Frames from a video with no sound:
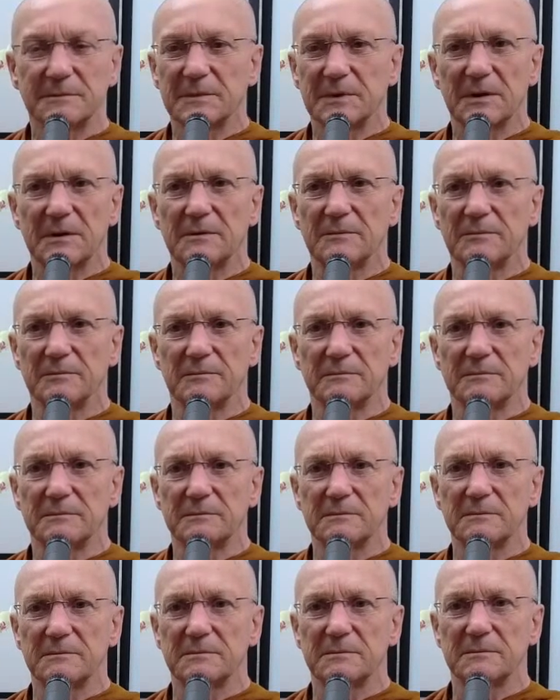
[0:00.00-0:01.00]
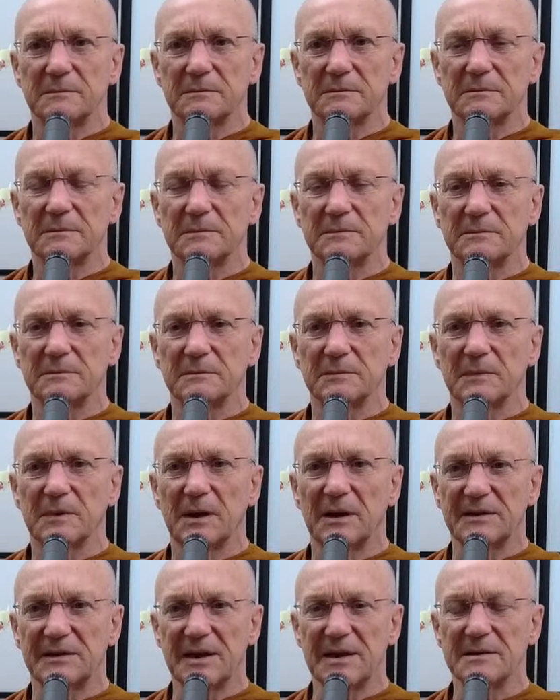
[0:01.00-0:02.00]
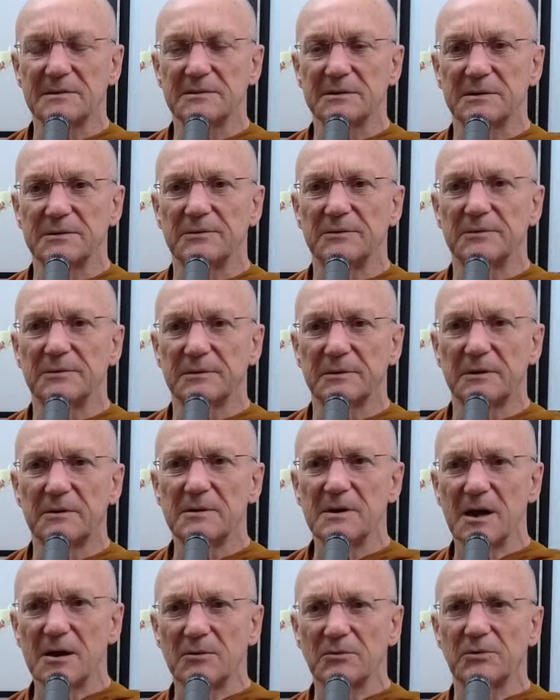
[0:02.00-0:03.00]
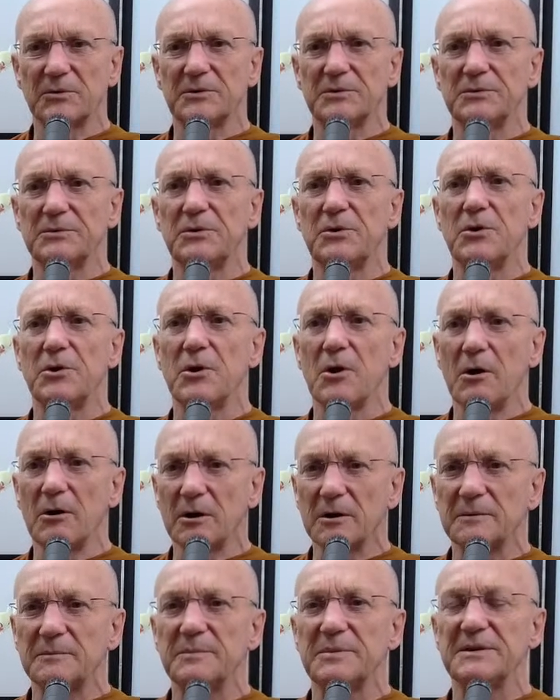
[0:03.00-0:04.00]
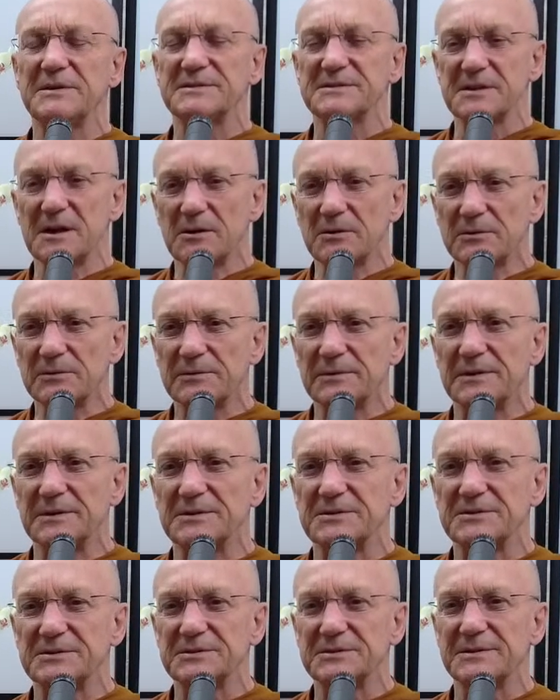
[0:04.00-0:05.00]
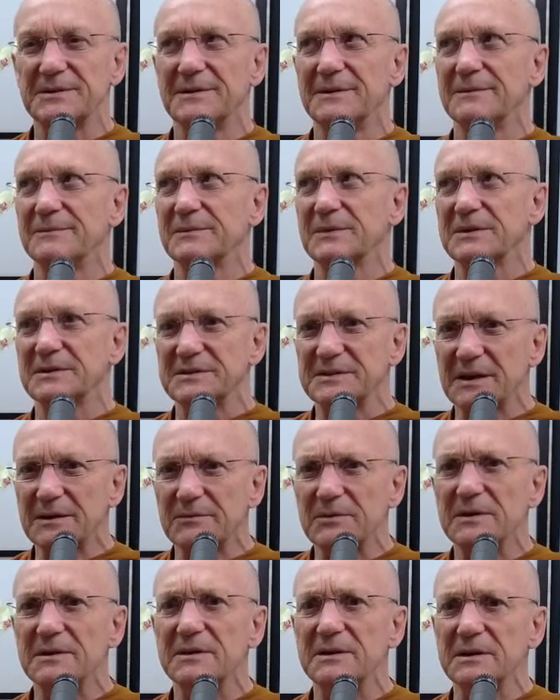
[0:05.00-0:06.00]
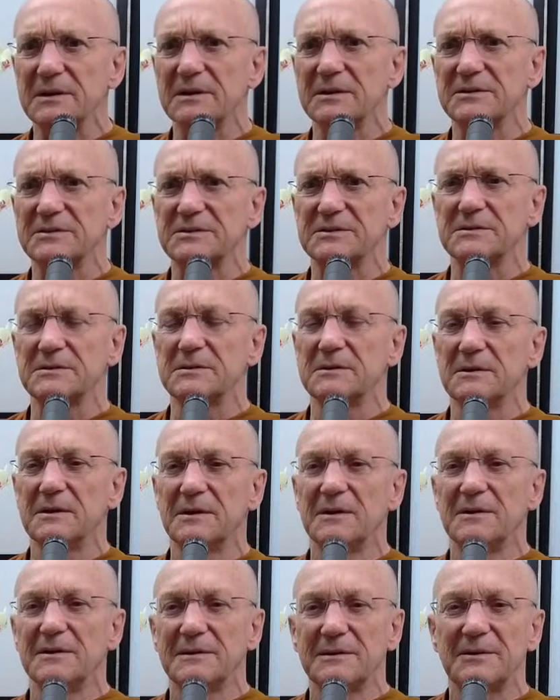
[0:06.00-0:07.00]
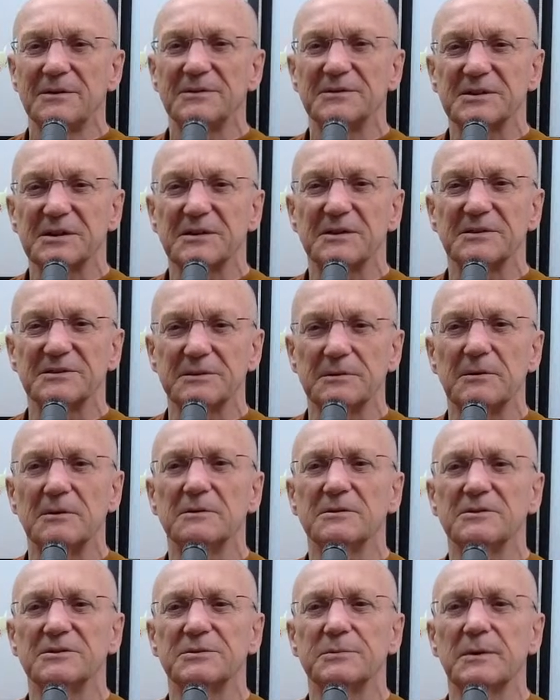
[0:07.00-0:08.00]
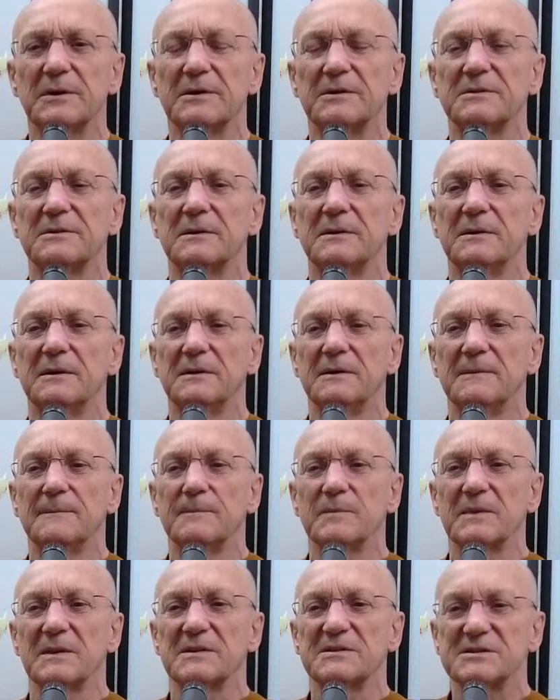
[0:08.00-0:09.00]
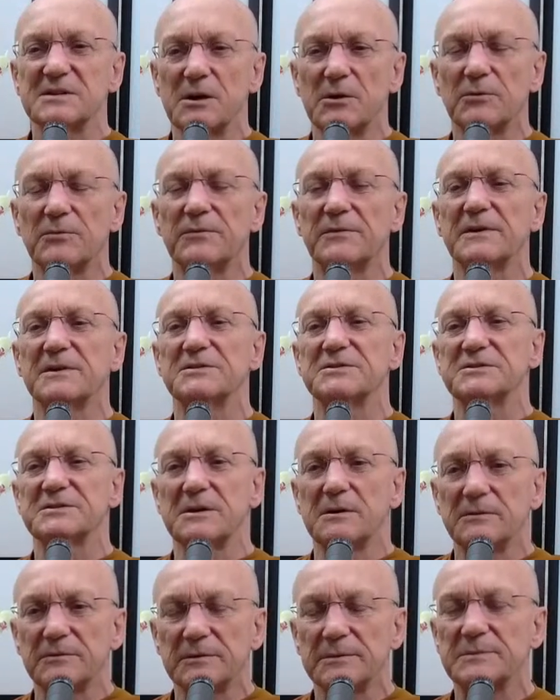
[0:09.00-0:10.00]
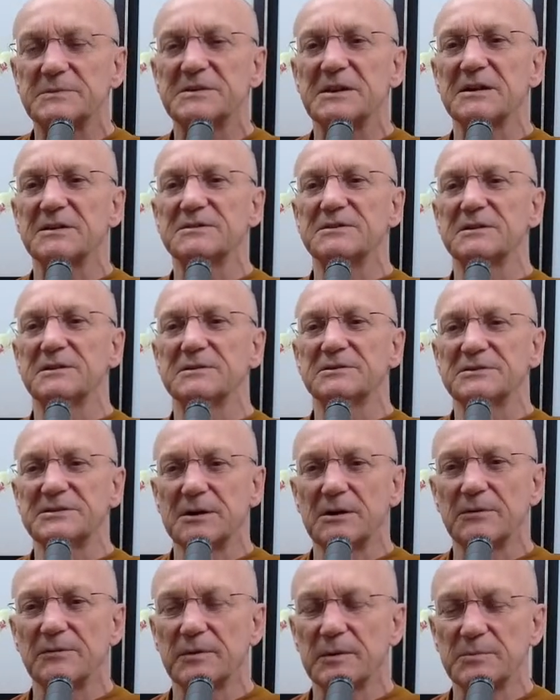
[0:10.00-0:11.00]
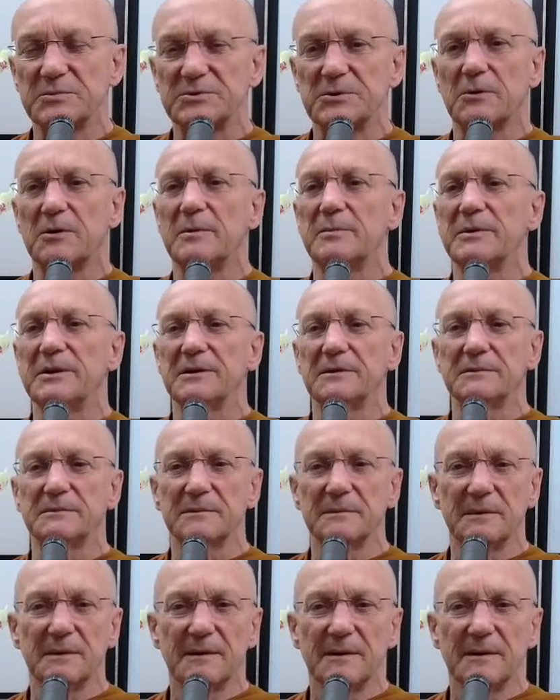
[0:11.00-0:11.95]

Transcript: kind of attentive, learn how to not be selfish, because everything is, as long as we're selfish, self-obsessing, self-absorbing,